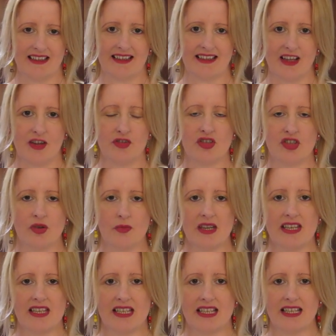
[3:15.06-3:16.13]
those 2
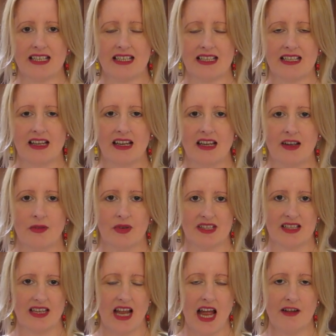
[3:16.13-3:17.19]
inches was
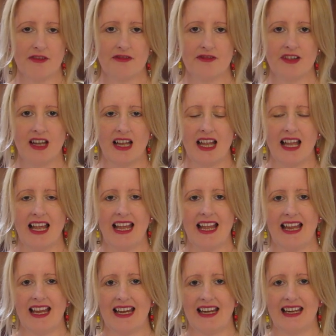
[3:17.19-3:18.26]
enough.
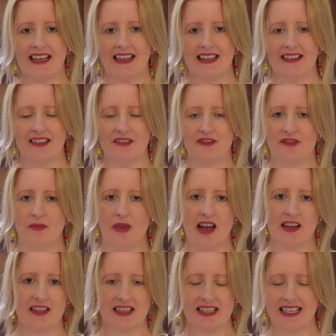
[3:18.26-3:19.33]
And for
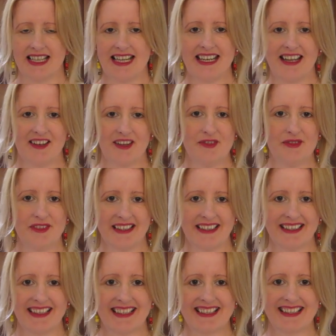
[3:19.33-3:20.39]
modesty, I don't
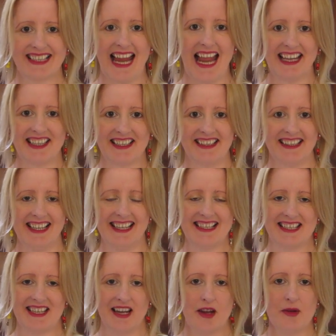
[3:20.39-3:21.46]
want
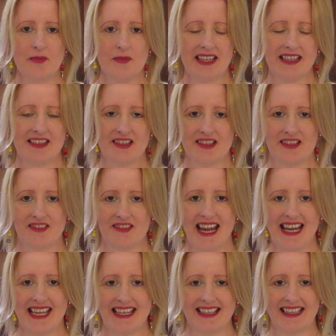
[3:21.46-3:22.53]
scandalous pictures or
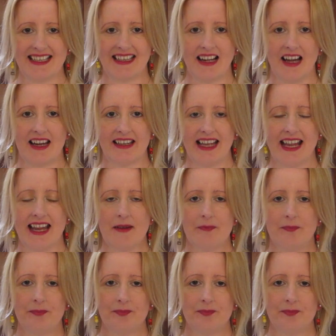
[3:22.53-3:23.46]
anything like that.